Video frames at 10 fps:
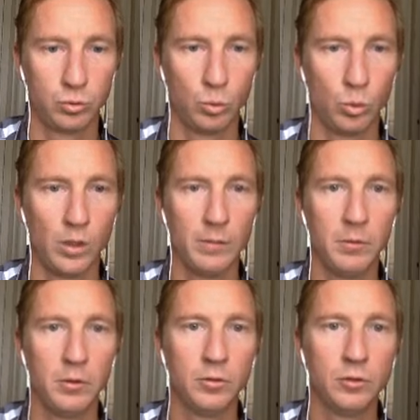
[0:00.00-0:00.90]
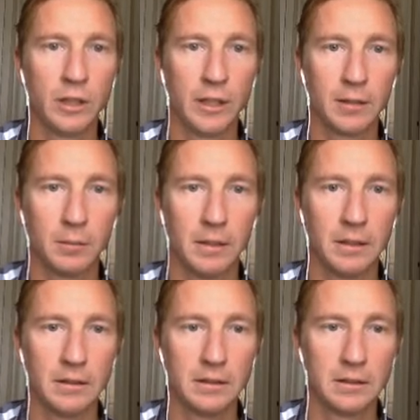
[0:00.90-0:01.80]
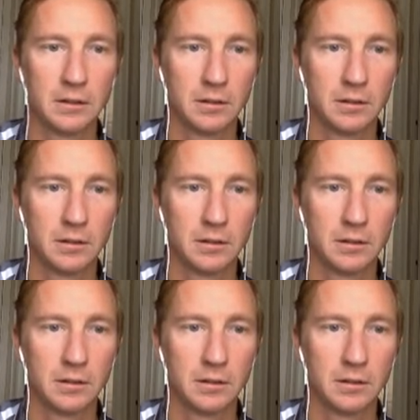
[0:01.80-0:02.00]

one move checkmate.